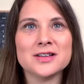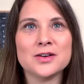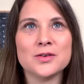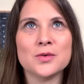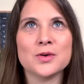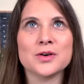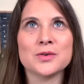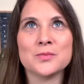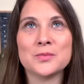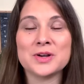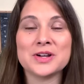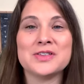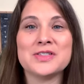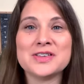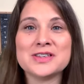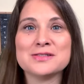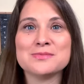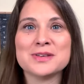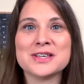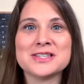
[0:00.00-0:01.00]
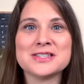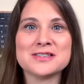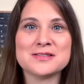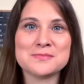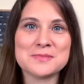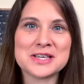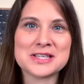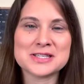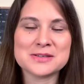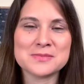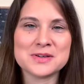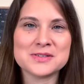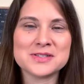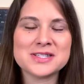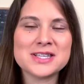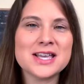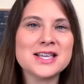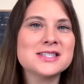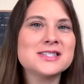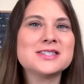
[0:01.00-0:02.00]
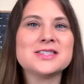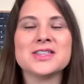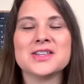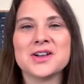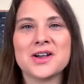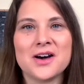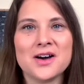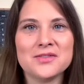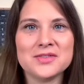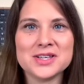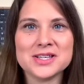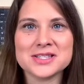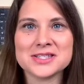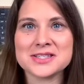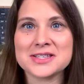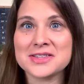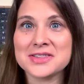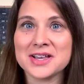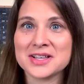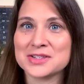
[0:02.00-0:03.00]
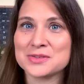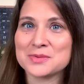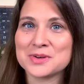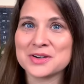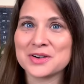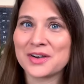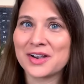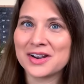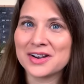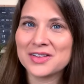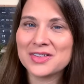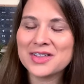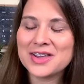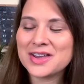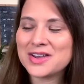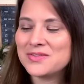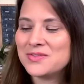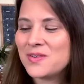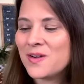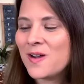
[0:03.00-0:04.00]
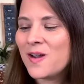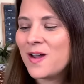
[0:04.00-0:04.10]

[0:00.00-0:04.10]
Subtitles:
or one of these places makes the most sense, then obviously that's where you're gonna live,